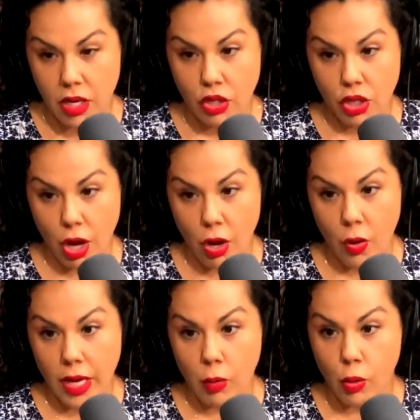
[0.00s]
So
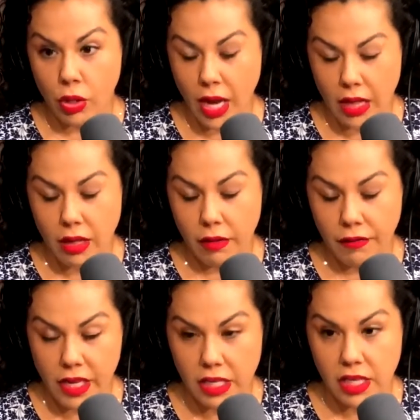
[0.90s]
it will cut the
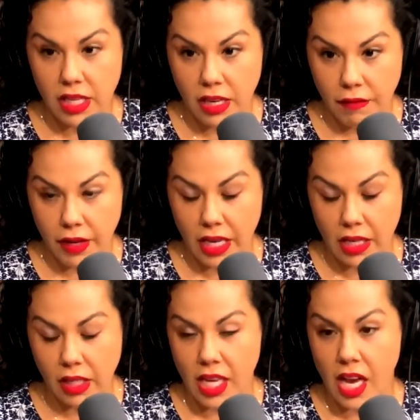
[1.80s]
fee
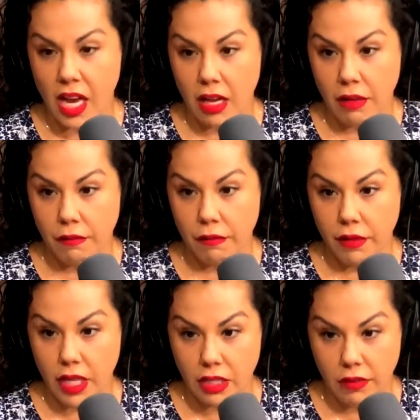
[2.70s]
significantly if
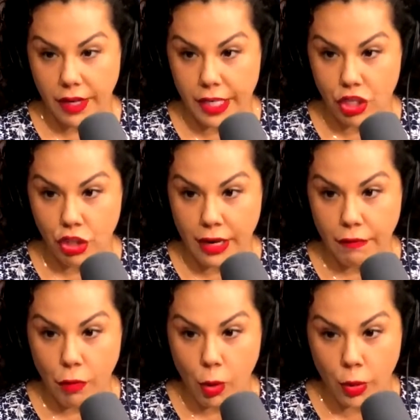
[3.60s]
it's very
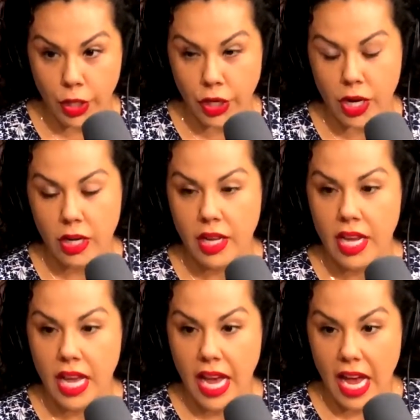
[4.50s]
straightforward.
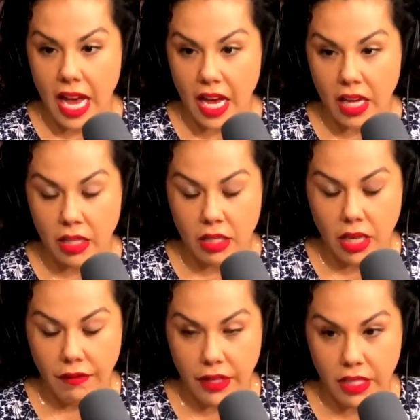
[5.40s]
And
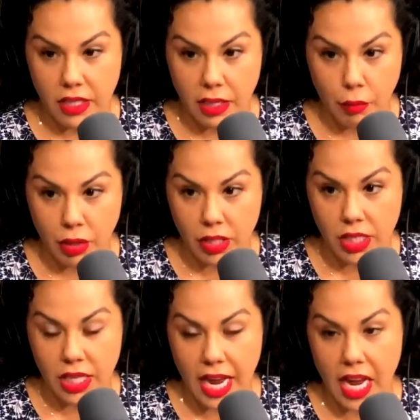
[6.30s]
if it's a simple
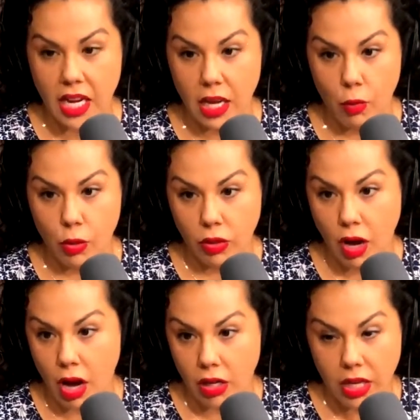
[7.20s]
estate, it will
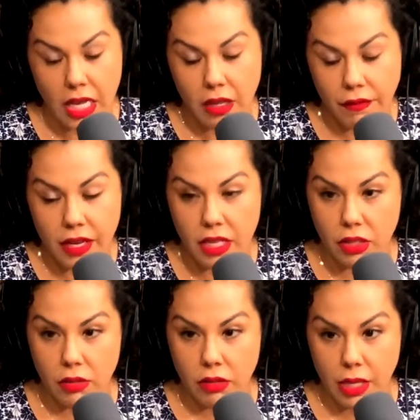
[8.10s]
cut the
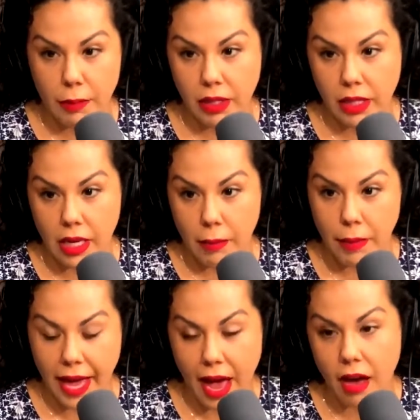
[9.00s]
fees typically by
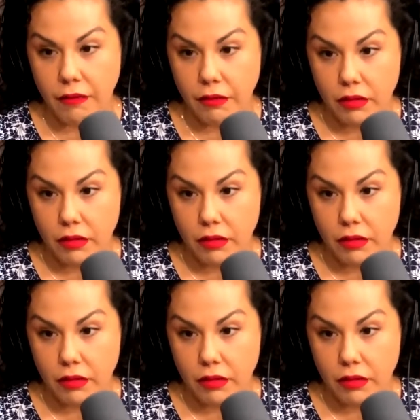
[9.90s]
half.